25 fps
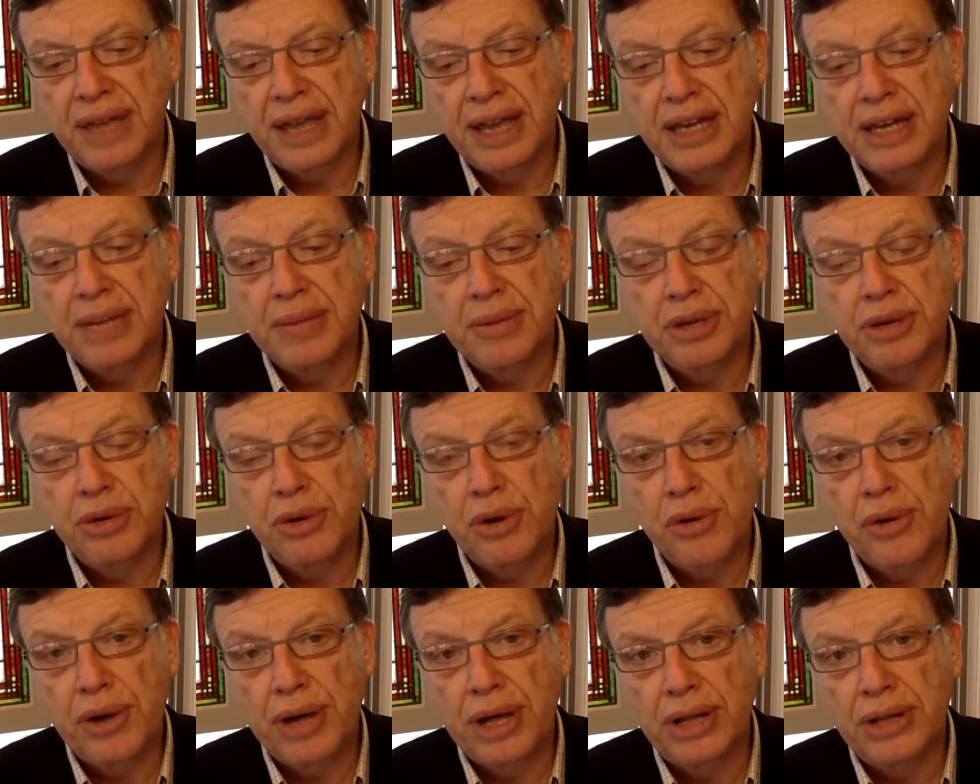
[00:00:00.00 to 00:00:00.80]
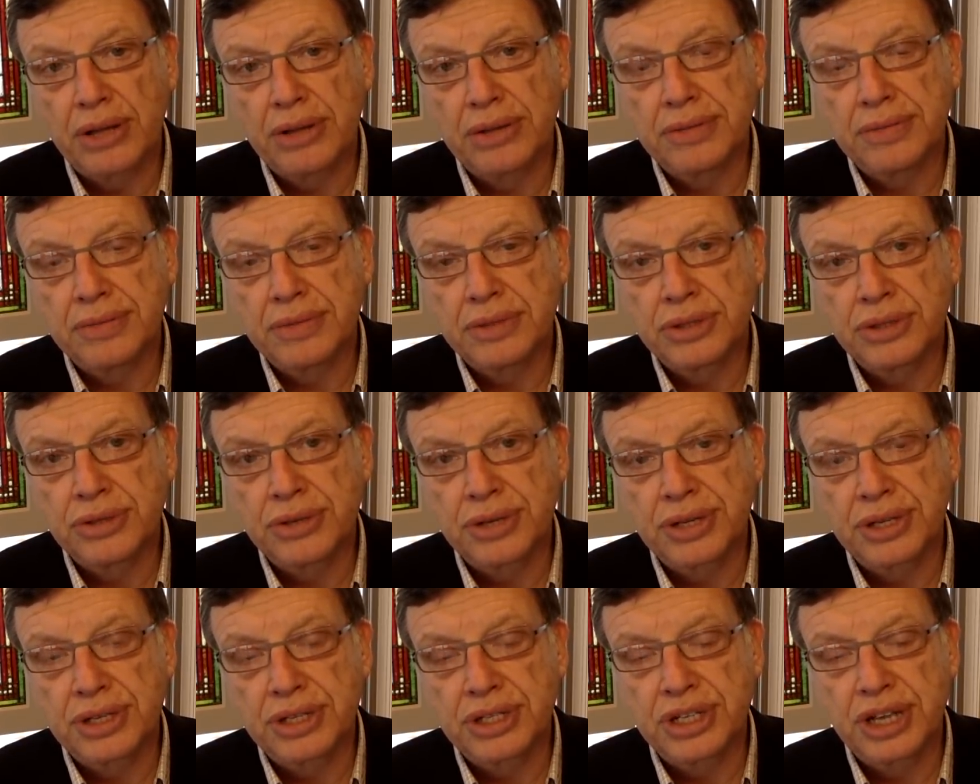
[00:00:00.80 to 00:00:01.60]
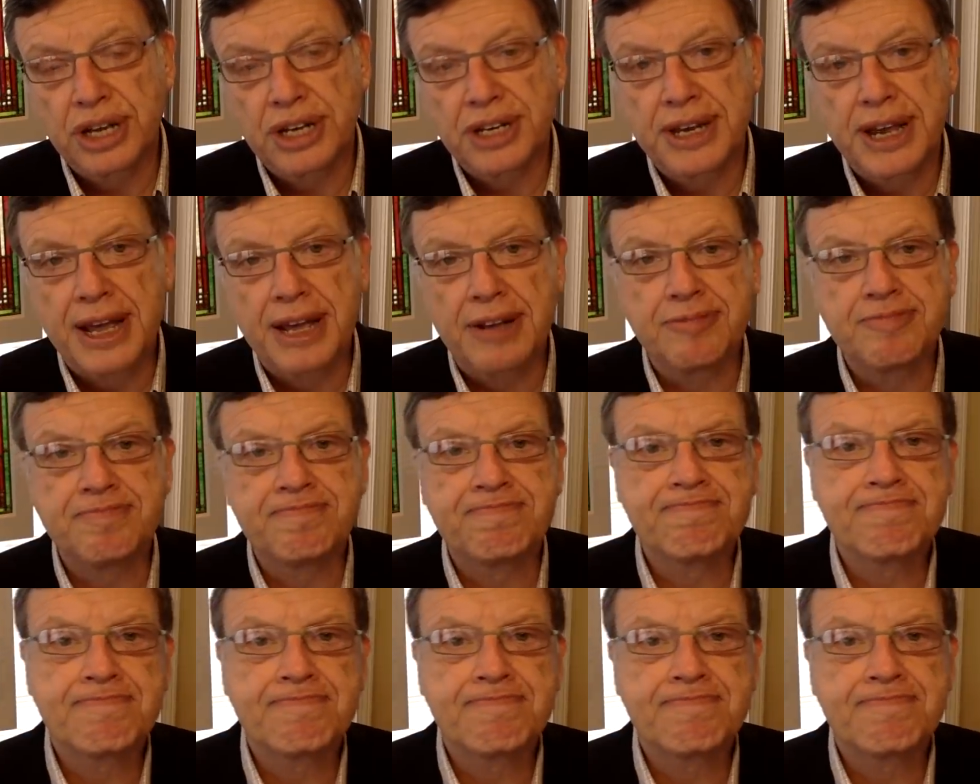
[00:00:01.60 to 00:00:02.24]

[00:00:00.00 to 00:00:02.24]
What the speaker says: AWOL, during the shutdown.